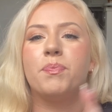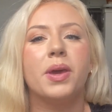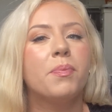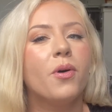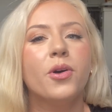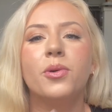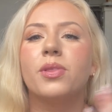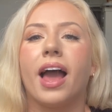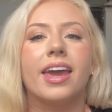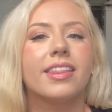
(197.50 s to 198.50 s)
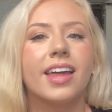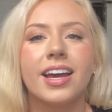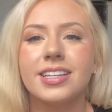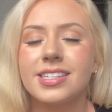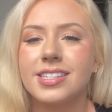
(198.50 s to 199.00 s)
People who like
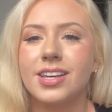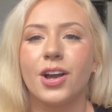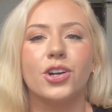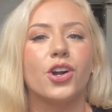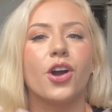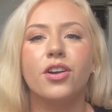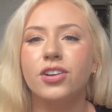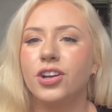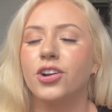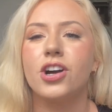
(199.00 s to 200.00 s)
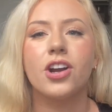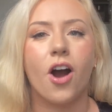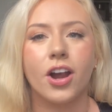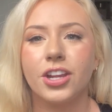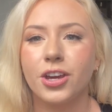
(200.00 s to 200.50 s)
this, good
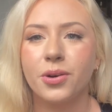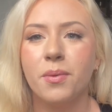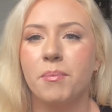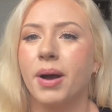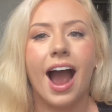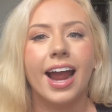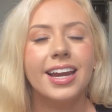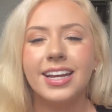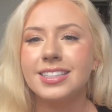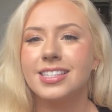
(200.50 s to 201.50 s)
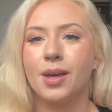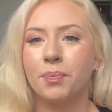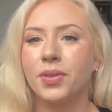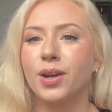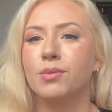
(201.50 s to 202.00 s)
on you, but I need
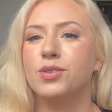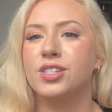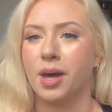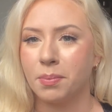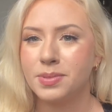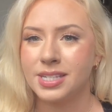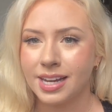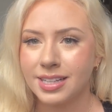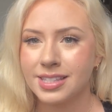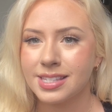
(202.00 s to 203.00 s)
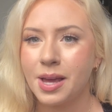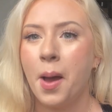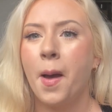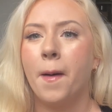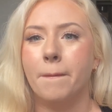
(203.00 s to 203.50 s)
something of substance
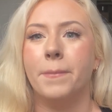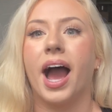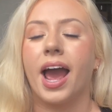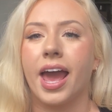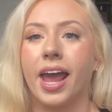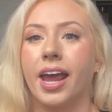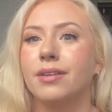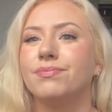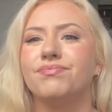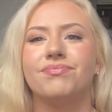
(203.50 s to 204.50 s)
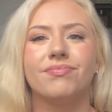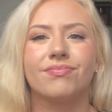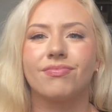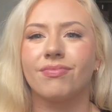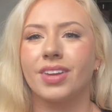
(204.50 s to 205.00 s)
by
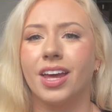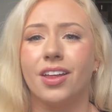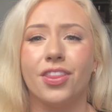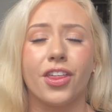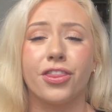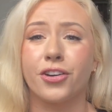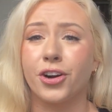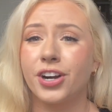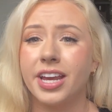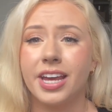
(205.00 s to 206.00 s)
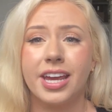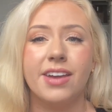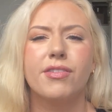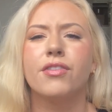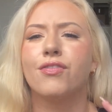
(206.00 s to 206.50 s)
the 30,
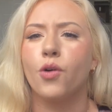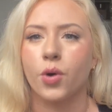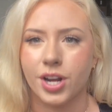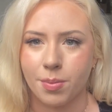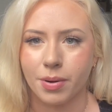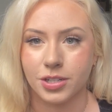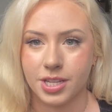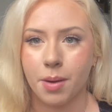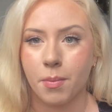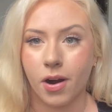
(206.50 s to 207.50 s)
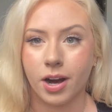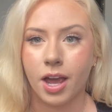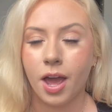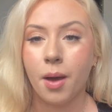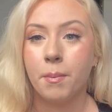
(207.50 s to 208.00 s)
even 40% mark.
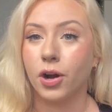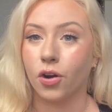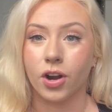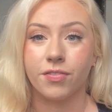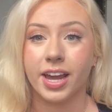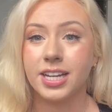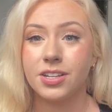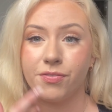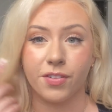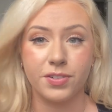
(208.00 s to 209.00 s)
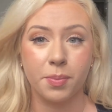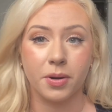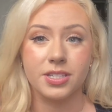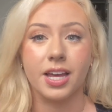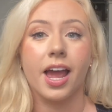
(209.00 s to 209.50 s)
But girl, if I get to
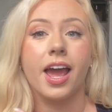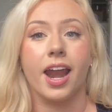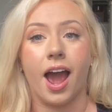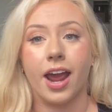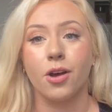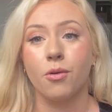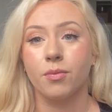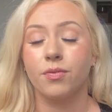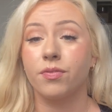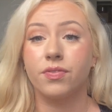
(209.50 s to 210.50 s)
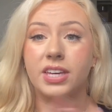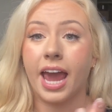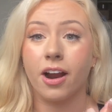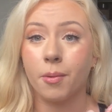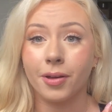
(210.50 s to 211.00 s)
50% and I don't
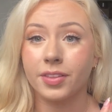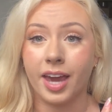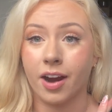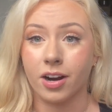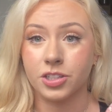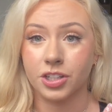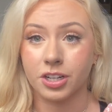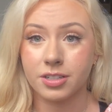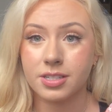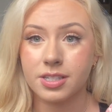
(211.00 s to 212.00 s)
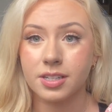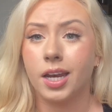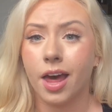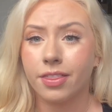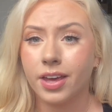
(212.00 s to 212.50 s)
care about the characters,
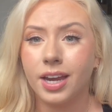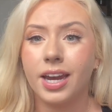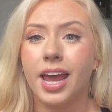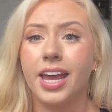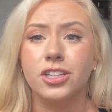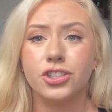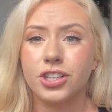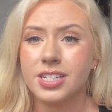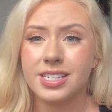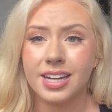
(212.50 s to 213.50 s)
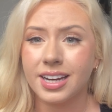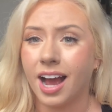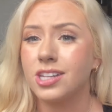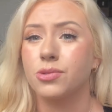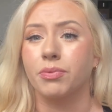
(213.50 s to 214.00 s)
nothing interesting
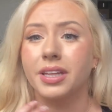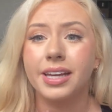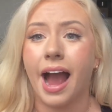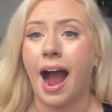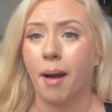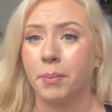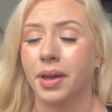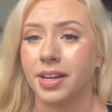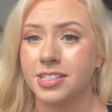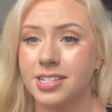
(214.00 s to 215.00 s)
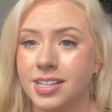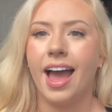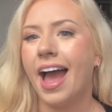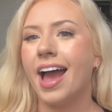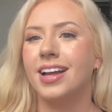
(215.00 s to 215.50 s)
has really happened,
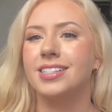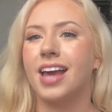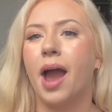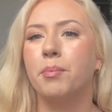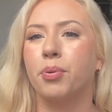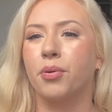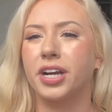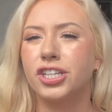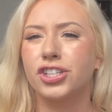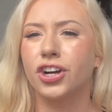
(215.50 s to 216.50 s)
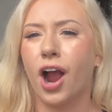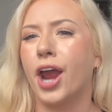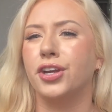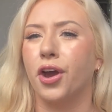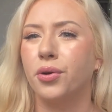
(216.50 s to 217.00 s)
and I'm pretty sure I
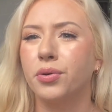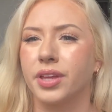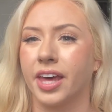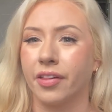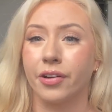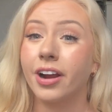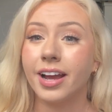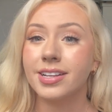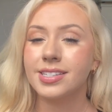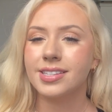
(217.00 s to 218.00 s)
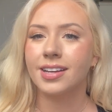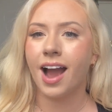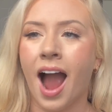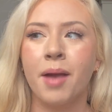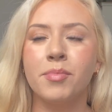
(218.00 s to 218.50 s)
know who the killer is,
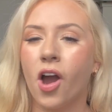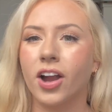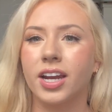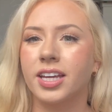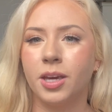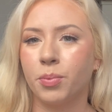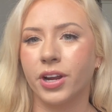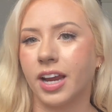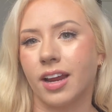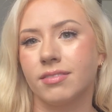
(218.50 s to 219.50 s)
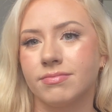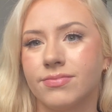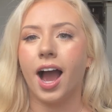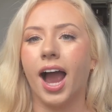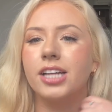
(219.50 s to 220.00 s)
I'm not gonna keep reading.
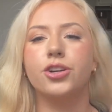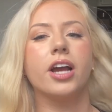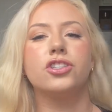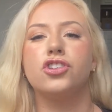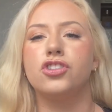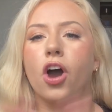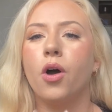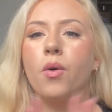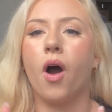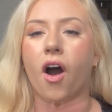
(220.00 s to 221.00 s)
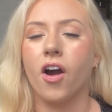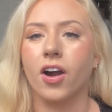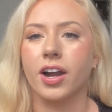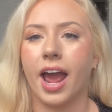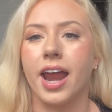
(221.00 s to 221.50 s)
I tried so
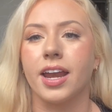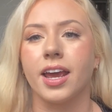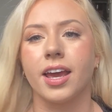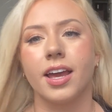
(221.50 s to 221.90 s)
hard, and